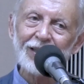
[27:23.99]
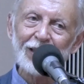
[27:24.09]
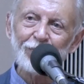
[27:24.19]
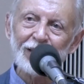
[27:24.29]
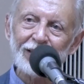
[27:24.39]

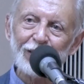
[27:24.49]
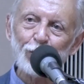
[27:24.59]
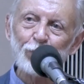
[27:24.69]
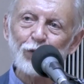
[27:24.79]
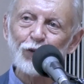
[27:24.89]
Inability
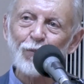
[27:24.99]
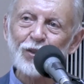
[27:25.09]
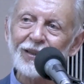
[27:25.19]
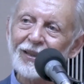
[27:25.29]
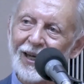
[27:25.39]
to perform
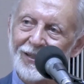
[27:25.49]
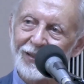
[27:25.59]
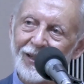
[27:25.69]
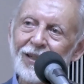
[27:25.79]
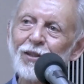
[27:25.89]
certain
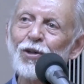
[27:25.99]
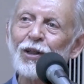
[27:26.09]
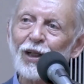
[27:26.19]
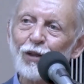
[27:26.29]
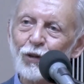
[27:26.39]
asanas does
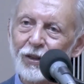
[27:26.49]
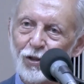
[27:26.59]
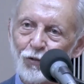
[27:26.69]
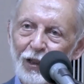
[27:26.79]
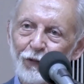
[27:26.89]
not
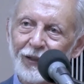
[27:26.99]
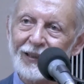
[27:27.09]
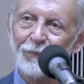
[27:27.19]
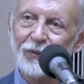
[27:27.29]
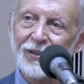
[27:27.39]
disqualify
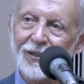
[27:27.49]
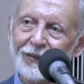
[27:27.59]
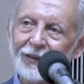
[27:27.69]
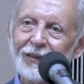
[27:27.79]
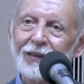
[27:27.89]
the person,